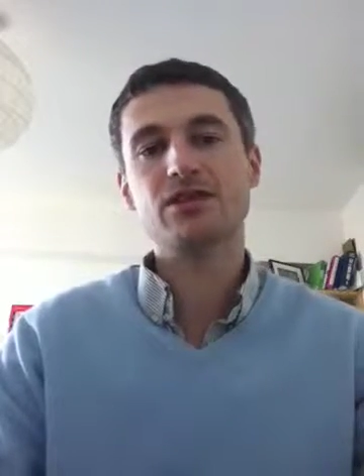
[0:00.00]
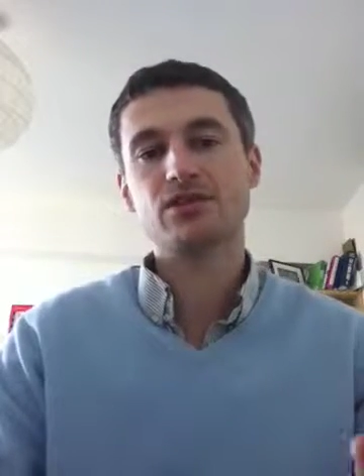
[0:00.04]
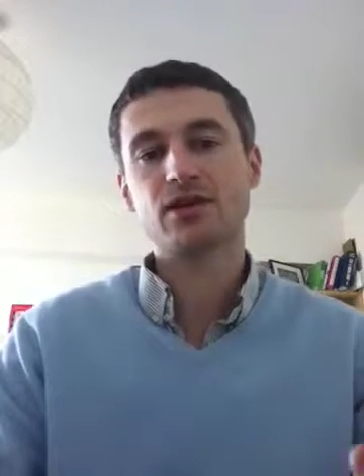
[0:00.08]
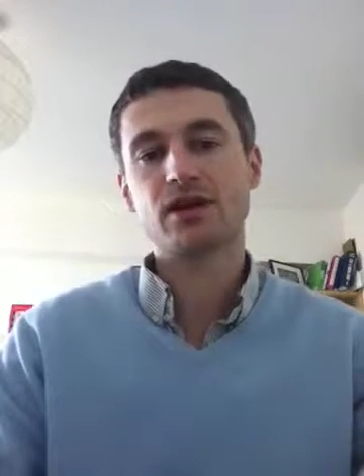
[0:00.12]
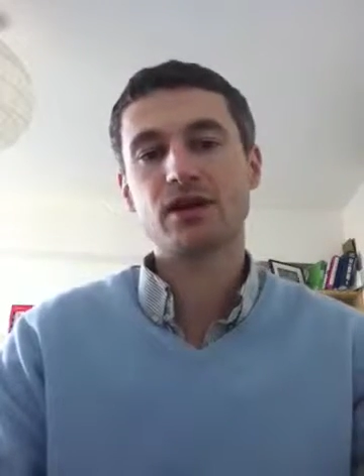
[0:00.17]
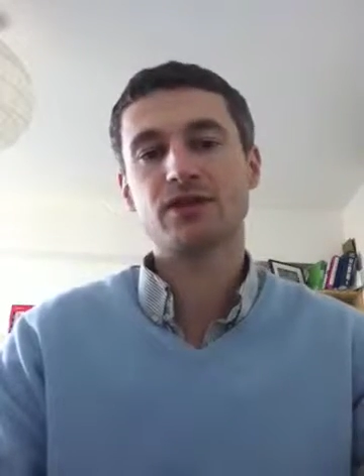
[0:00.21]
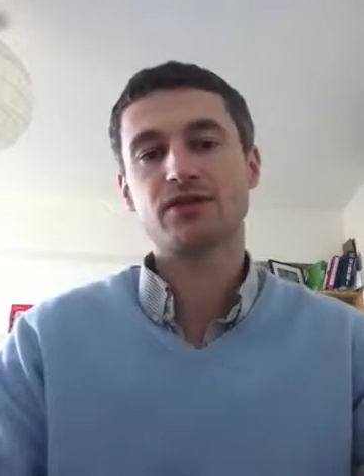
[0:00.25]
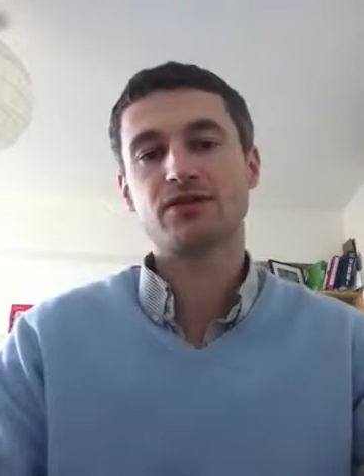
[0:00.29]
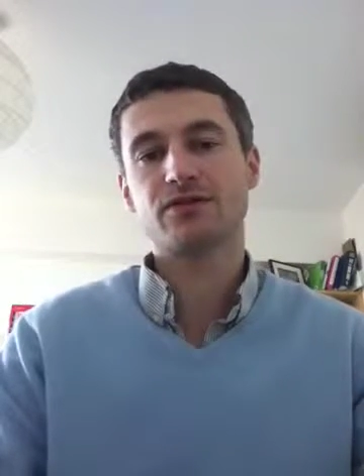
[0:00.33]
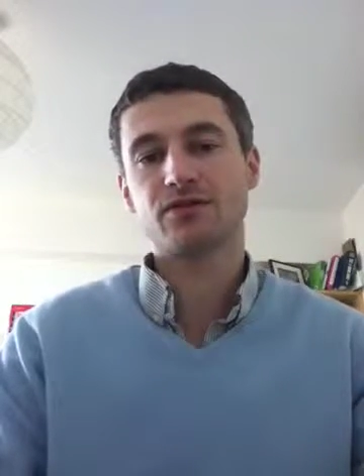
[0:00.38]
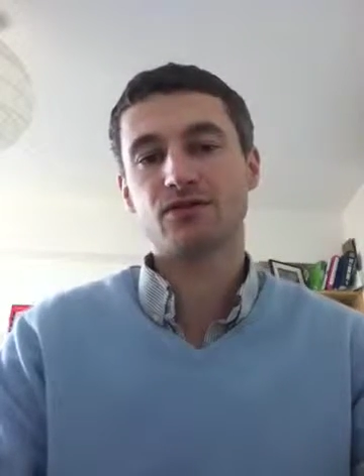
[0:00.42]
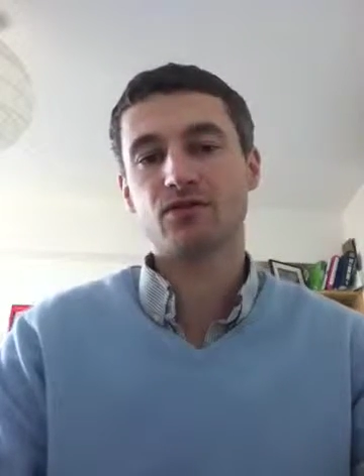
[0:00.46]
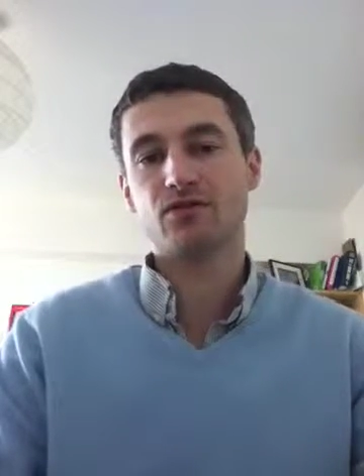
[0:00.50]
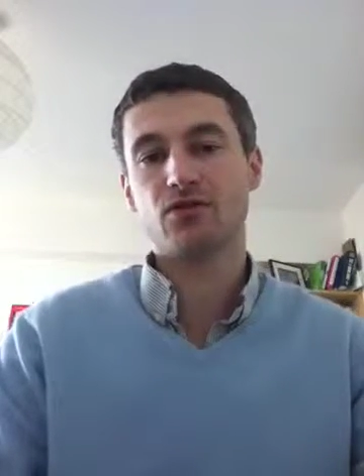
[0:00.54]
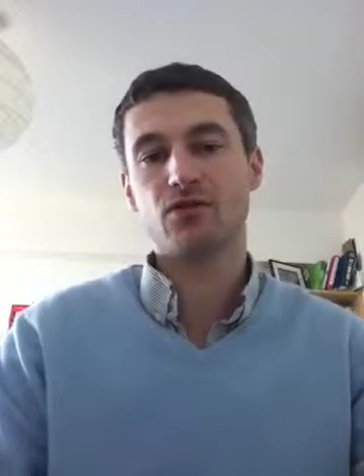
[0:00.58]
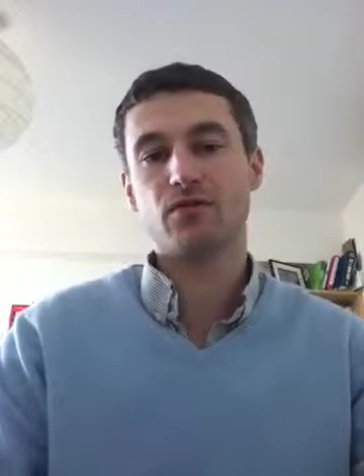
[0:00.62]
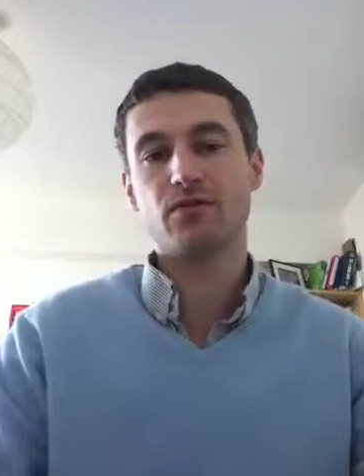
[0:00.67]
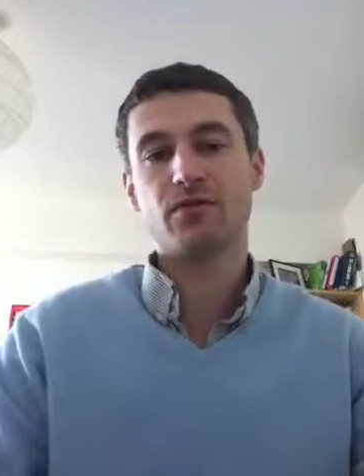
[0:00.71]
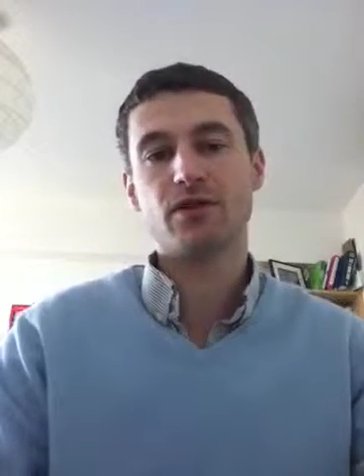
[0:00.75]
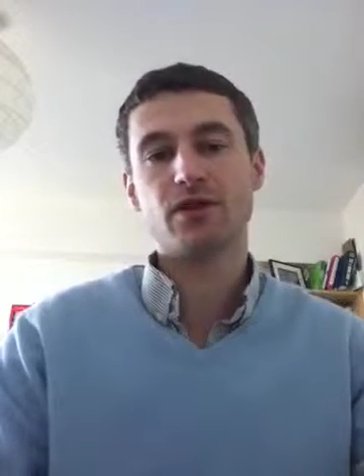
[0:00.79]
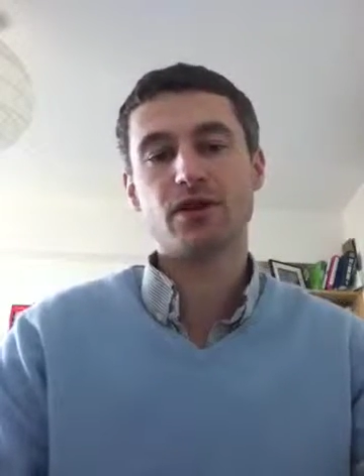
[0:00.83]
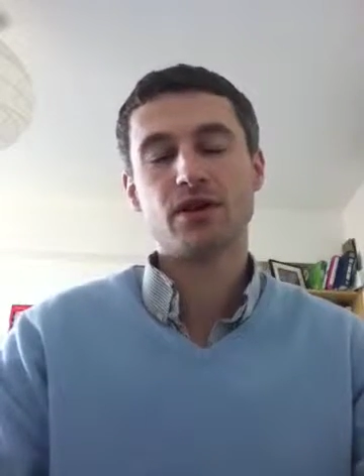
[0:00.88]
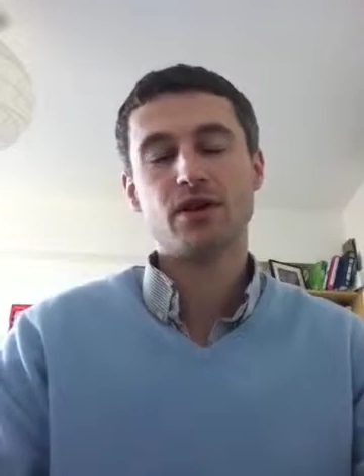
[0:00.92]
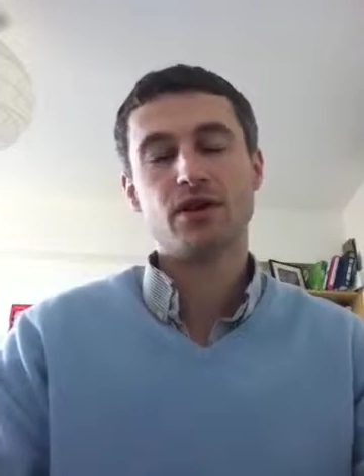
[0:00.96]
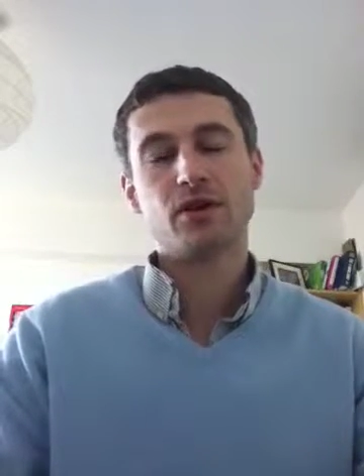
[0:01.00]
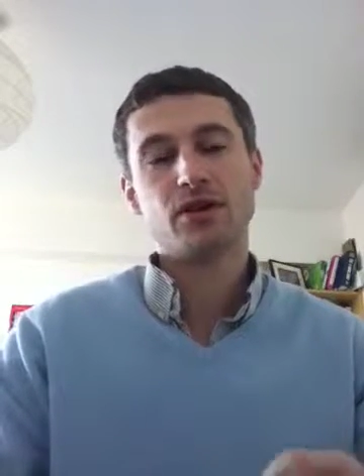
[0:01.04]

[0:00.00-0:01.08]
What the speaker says: transform